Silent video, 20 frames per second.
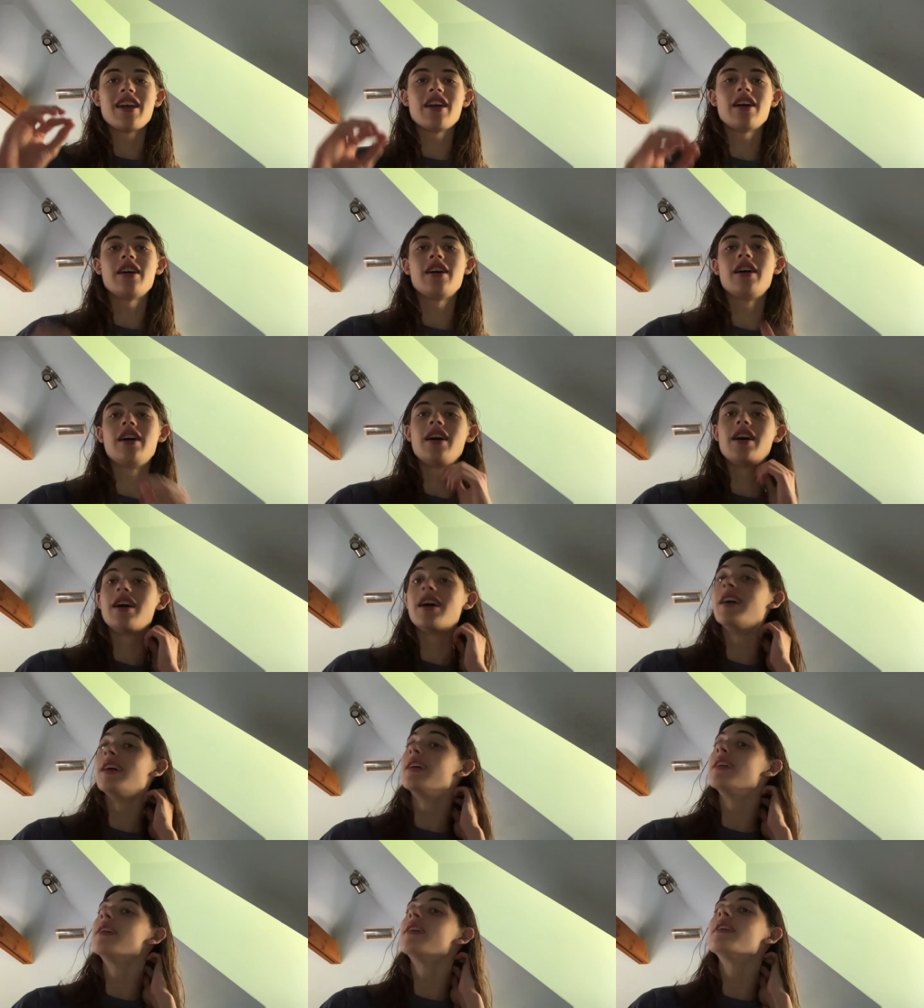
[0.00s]

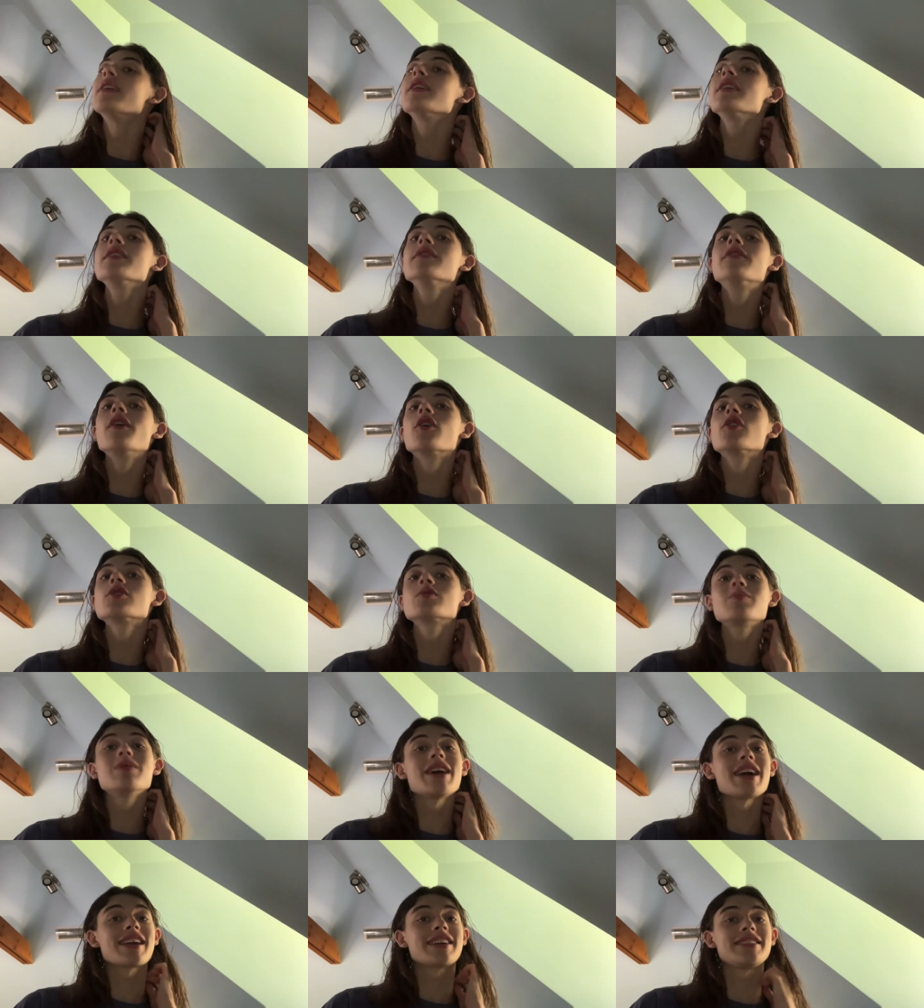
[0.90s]
uh, Evard's
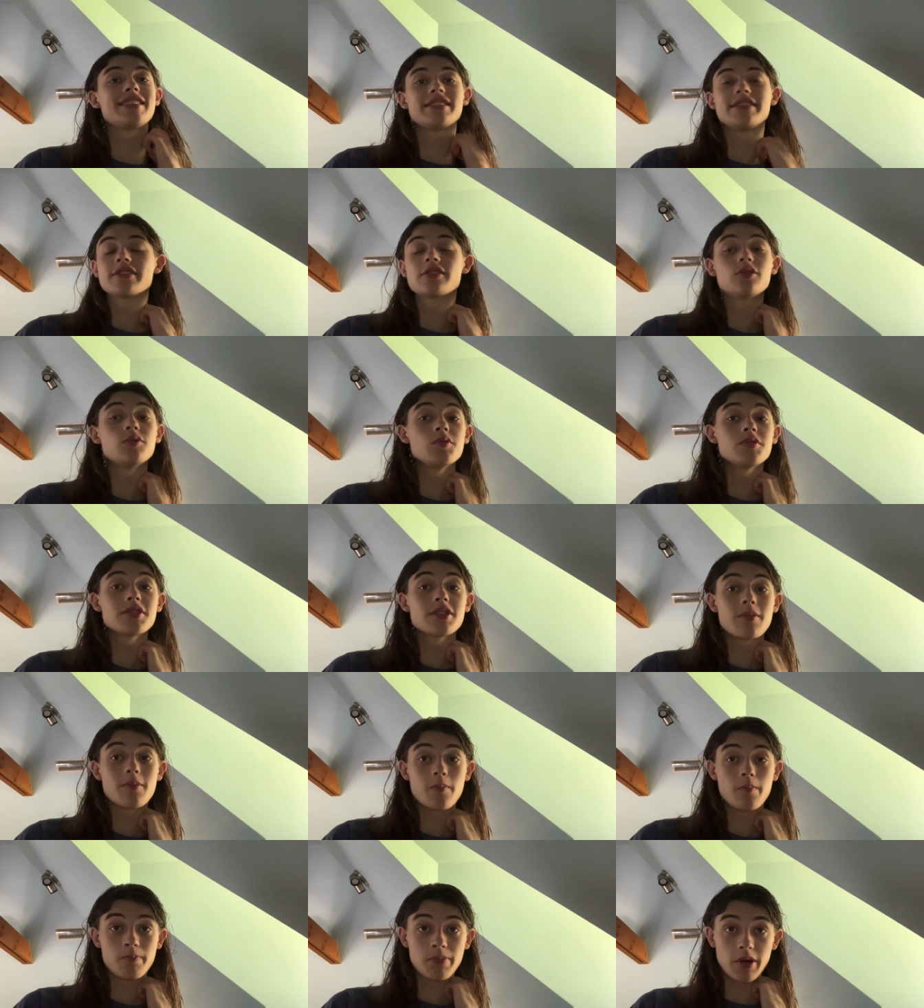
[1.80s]
Black Tentacles,
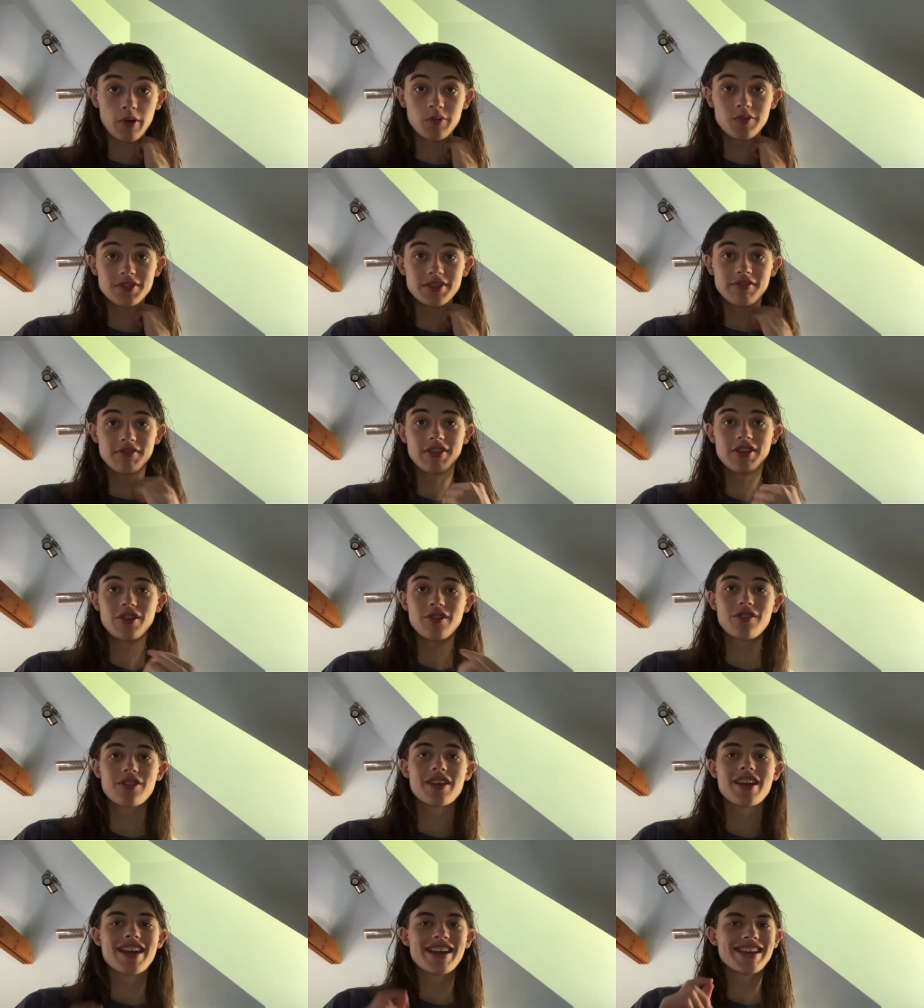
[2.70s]
Bones of the
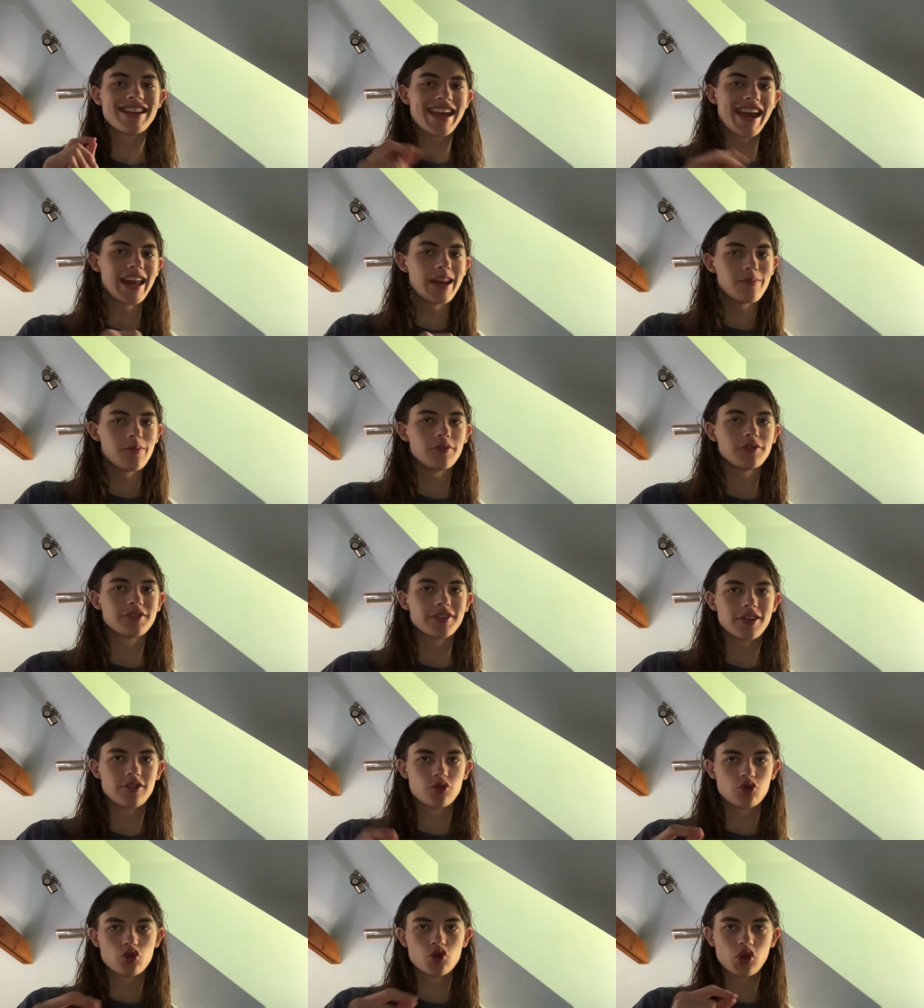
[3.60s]
Earth, Catapult,
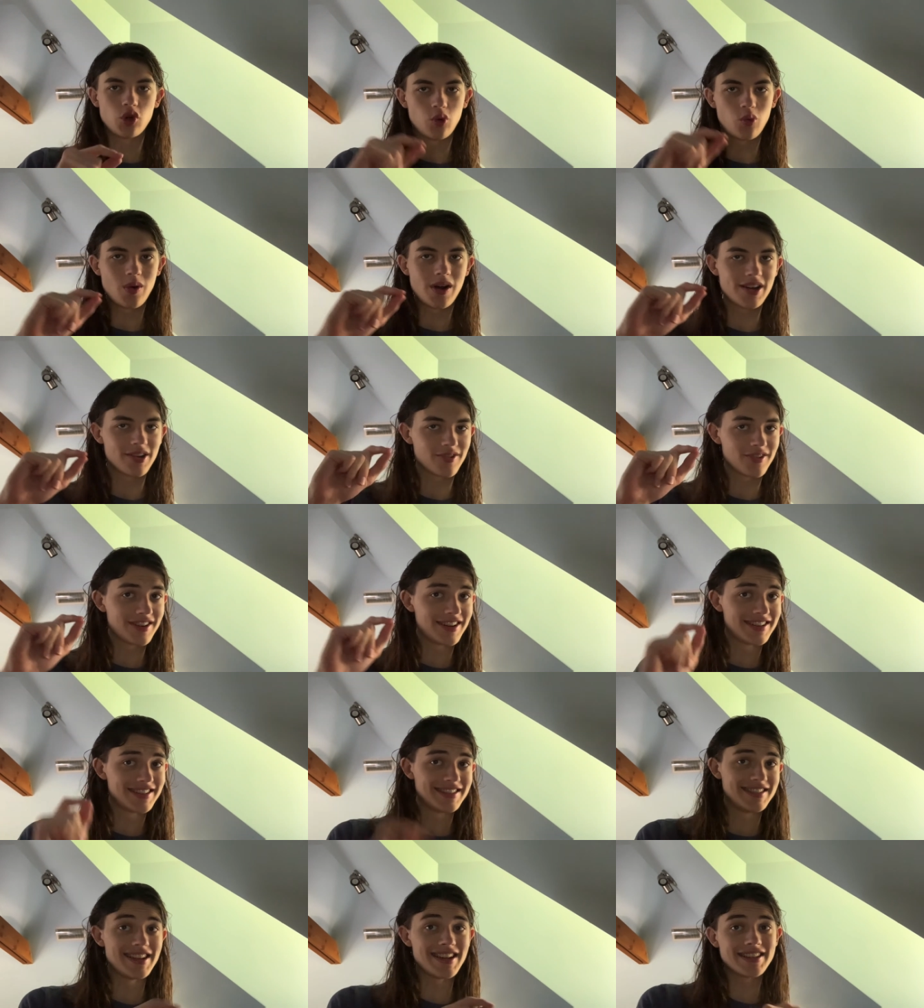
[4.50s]
Control Water,
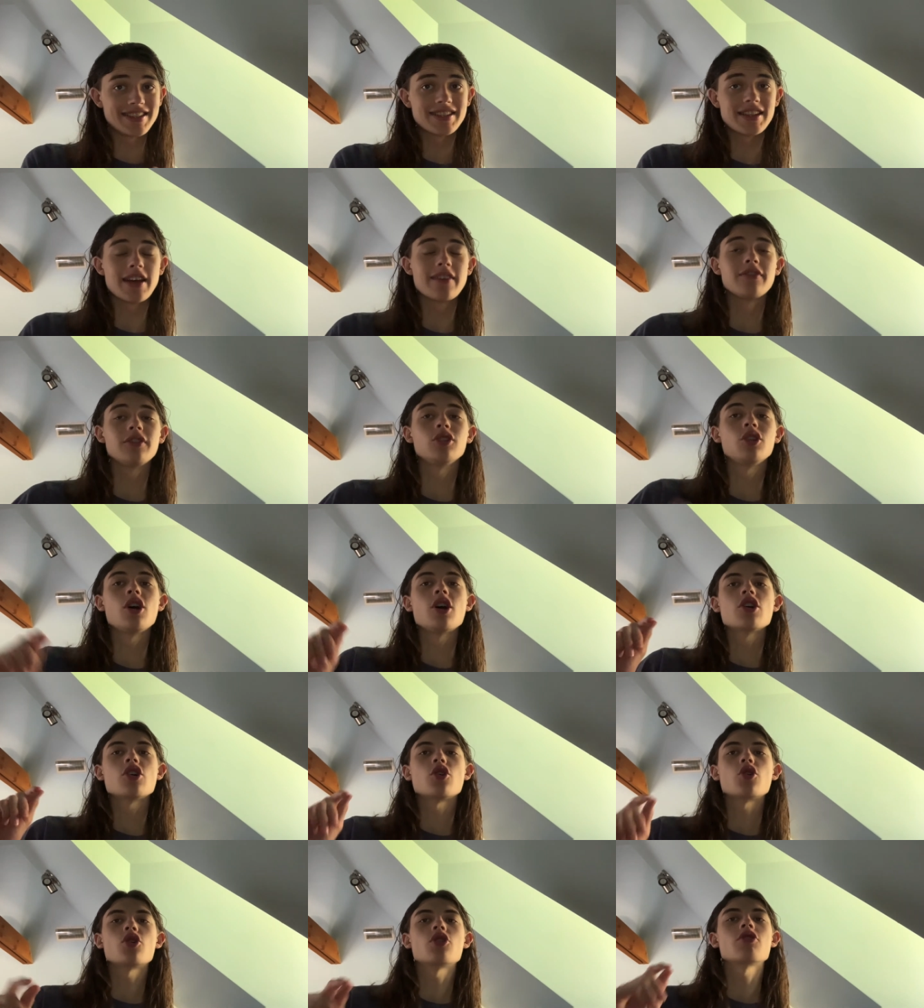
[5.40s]
Dust Devil,
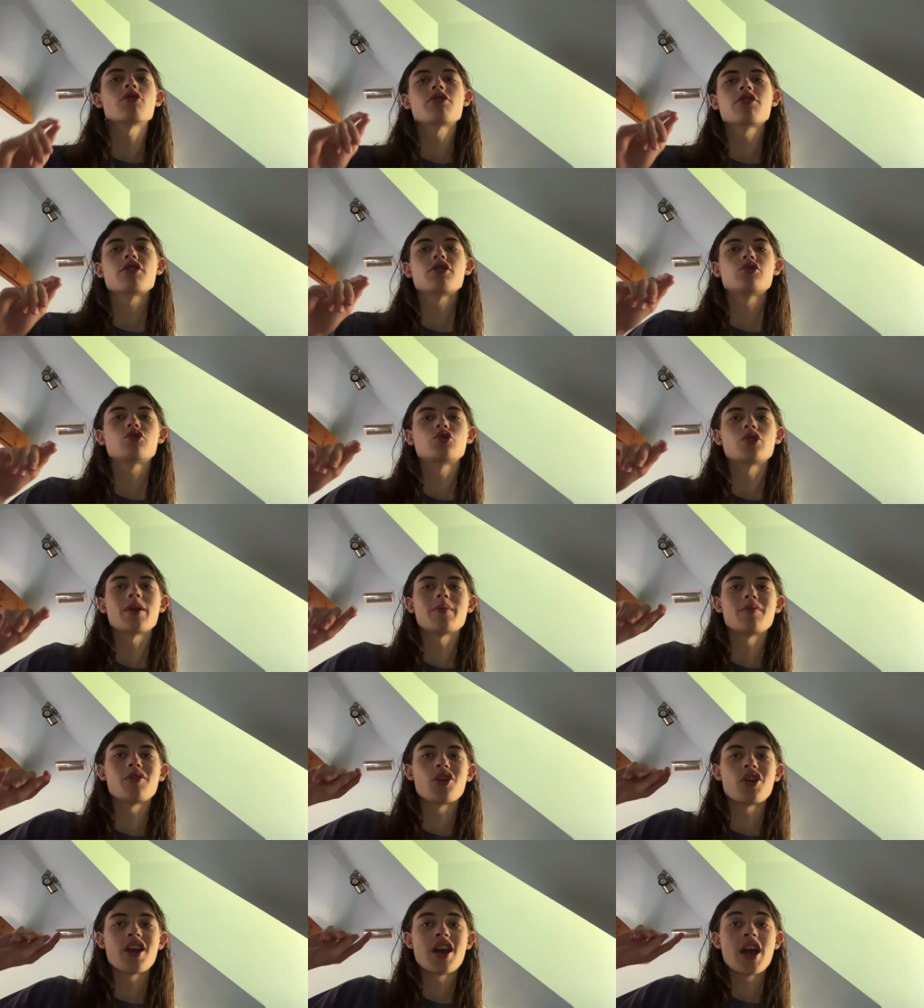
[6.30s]
Earth
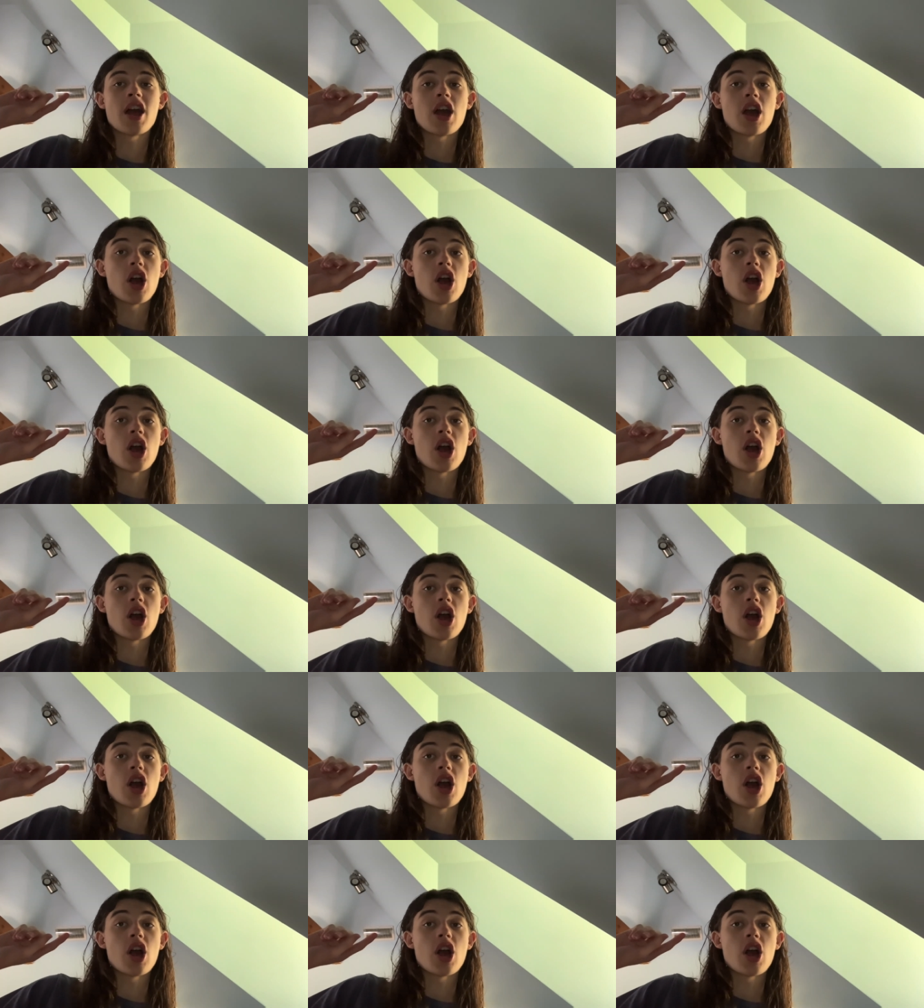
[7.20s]
Tremor,